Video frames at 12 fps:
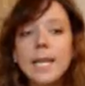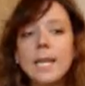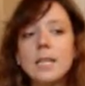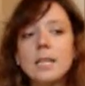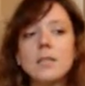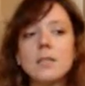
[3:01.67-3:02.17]
and
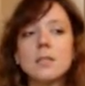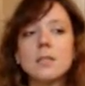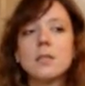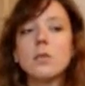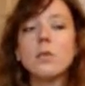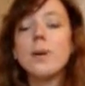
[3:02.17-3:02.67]
then
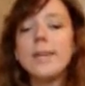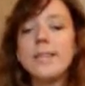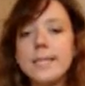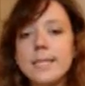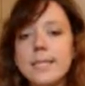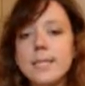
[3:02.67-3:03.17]
it's
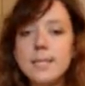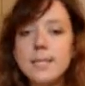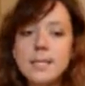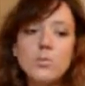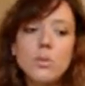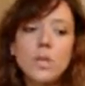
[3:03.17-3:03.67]
Oasis
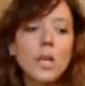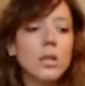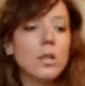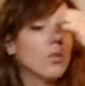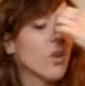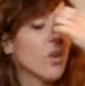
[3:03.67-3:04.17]
this is really
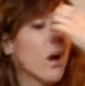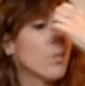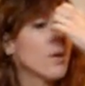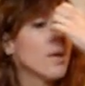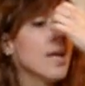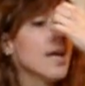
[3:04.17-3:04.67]
on the
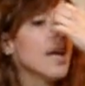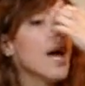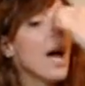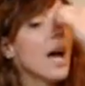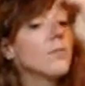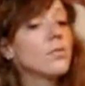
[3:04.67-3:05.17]
top
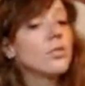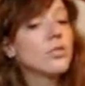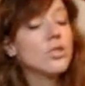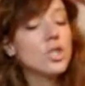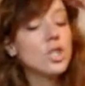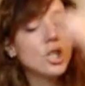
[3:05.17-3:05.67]
I have
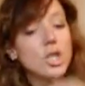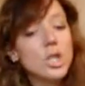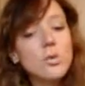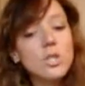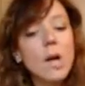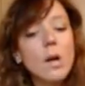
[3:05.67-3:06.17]
such a
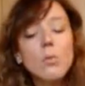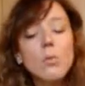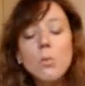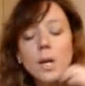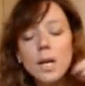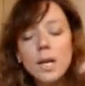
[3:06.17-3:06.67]
huge I
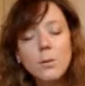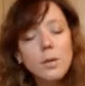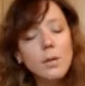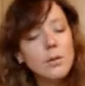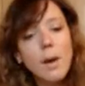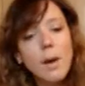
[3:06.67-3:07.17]
really
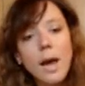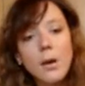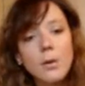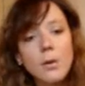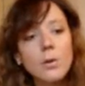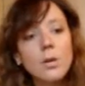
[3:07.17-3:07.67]
really
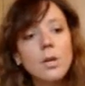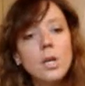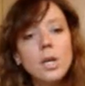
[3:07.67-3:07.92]
admire